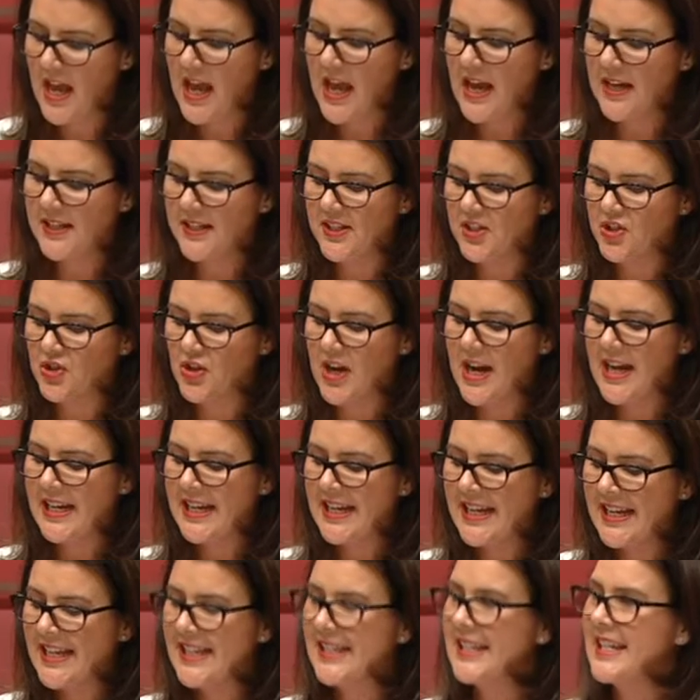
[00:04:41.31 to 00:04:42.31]
Australia
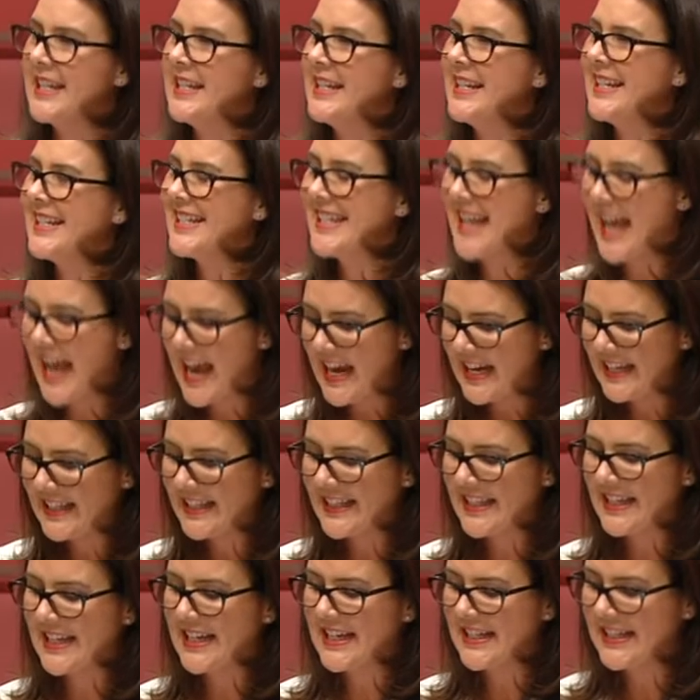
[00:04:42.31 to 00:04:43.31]
is in its
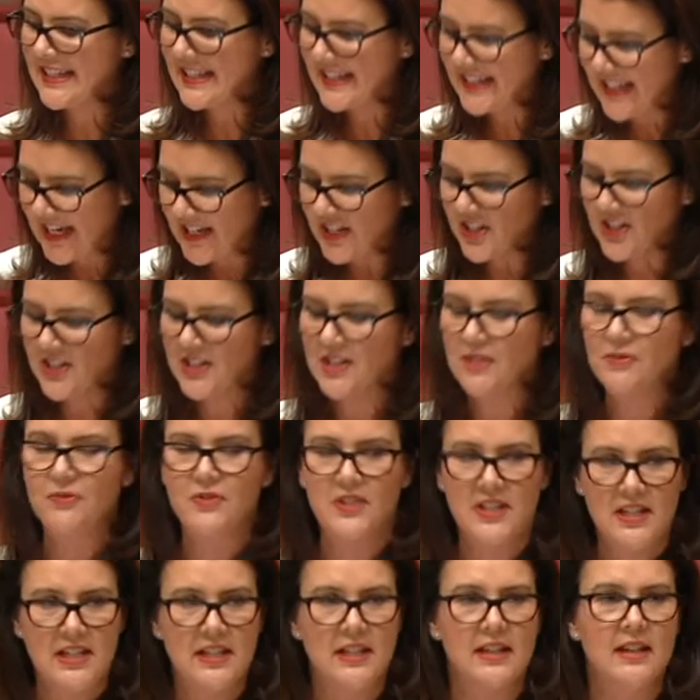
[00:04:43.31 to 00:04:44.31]
8th consecutive
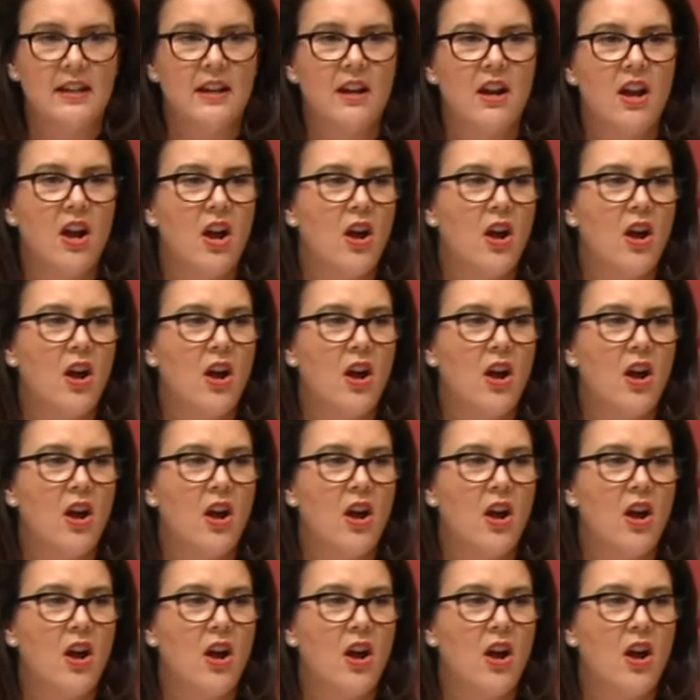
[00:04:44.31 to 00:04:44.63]
year